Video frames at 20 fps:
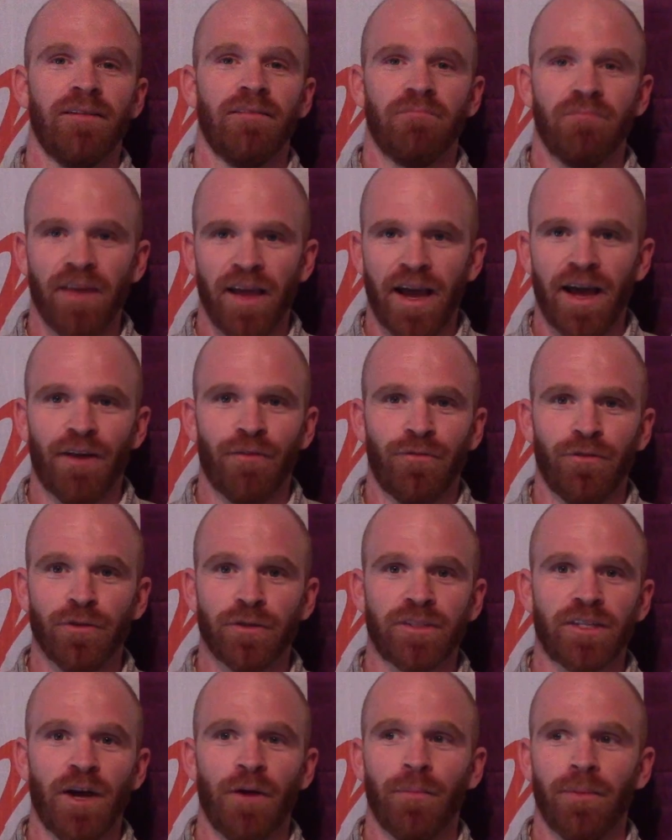They had a few
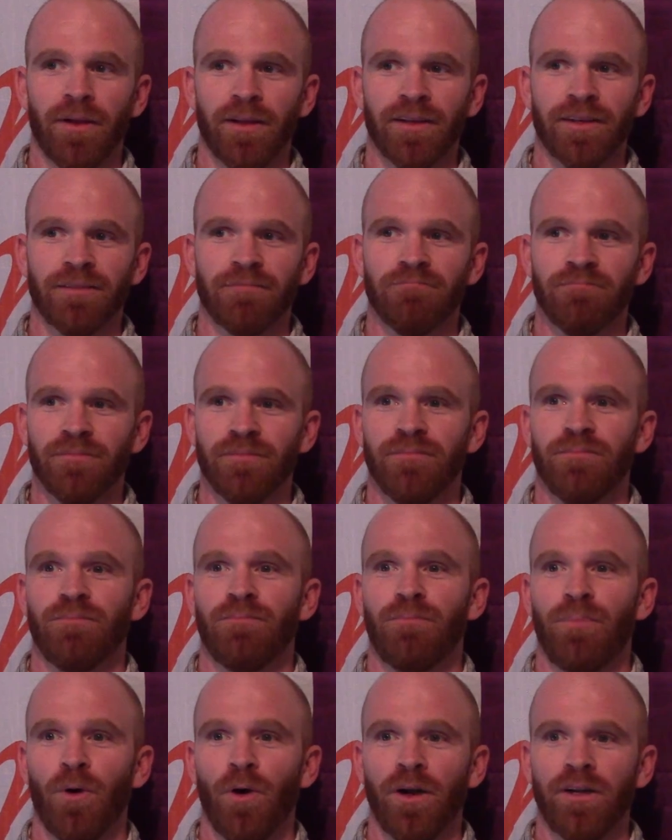stumbling
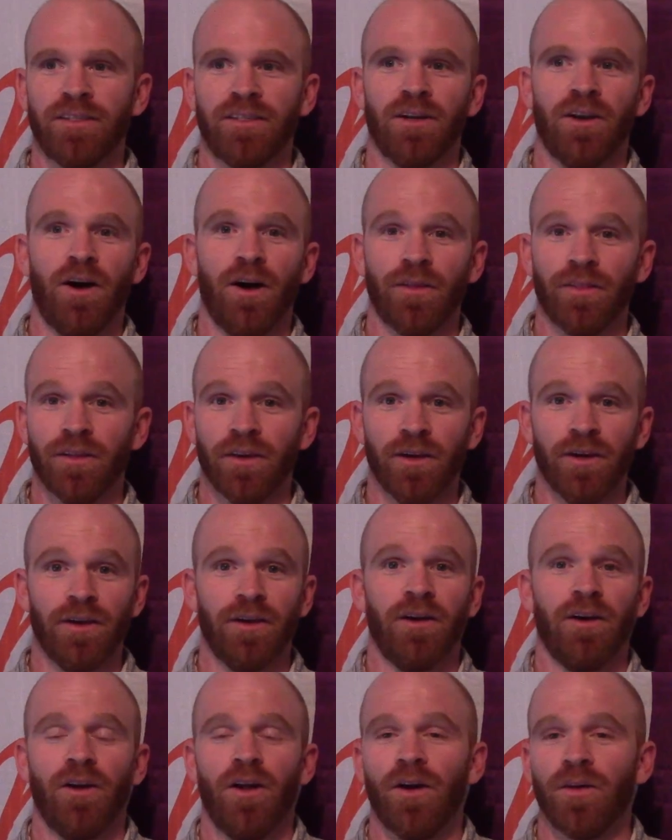points along
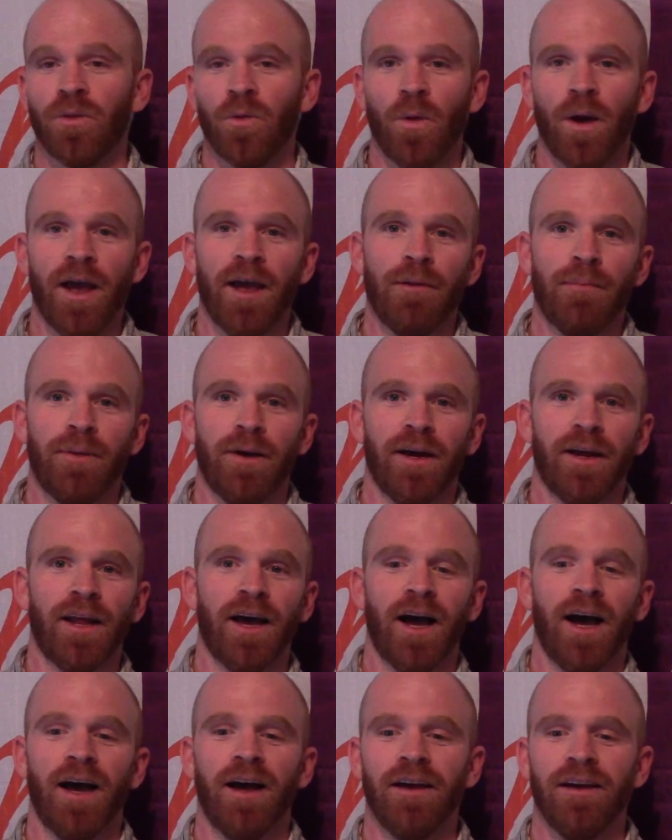the way,
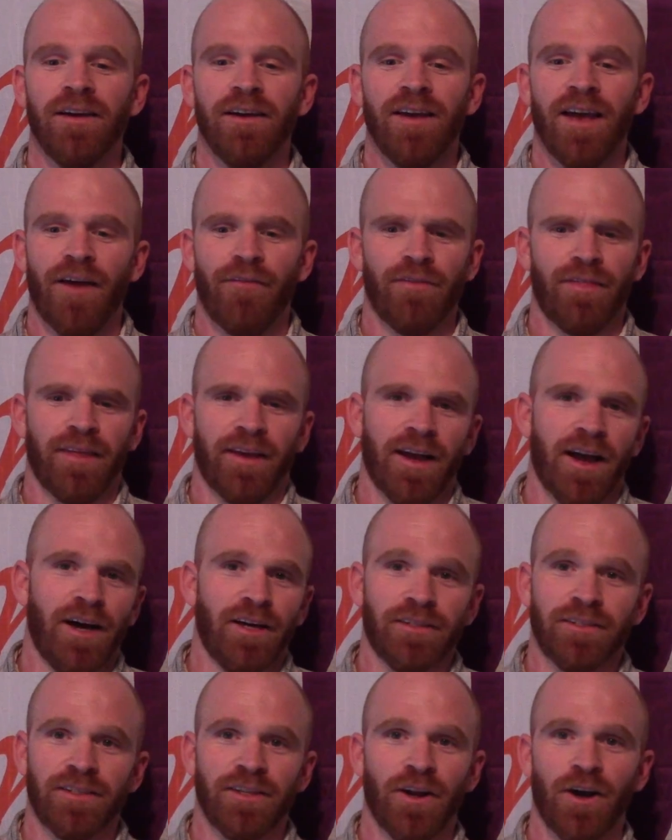but everything
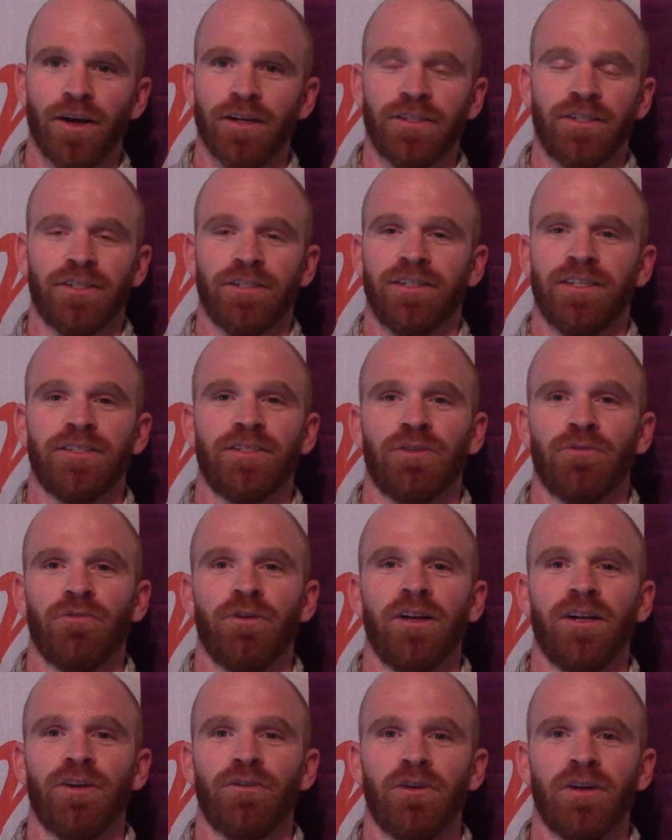else, it's a
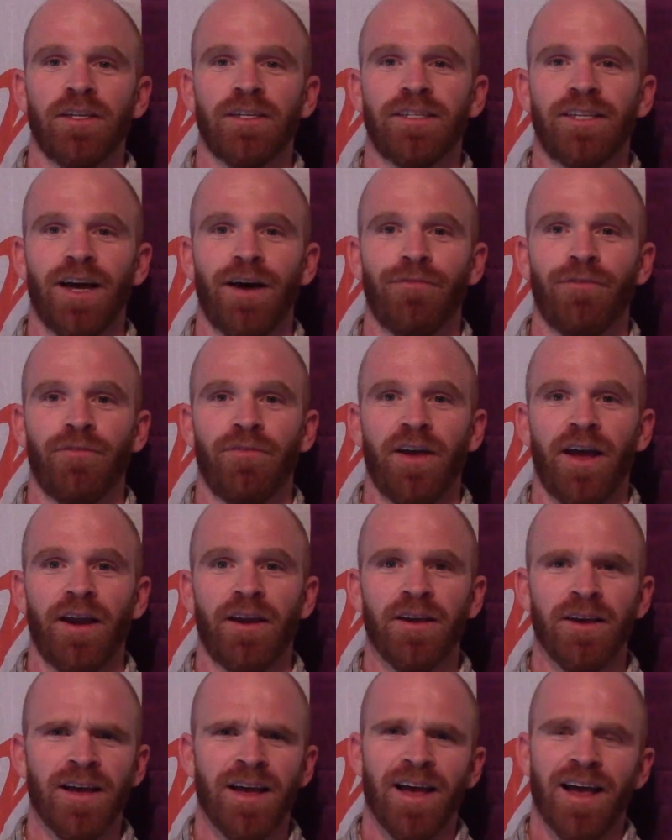really, really tough event.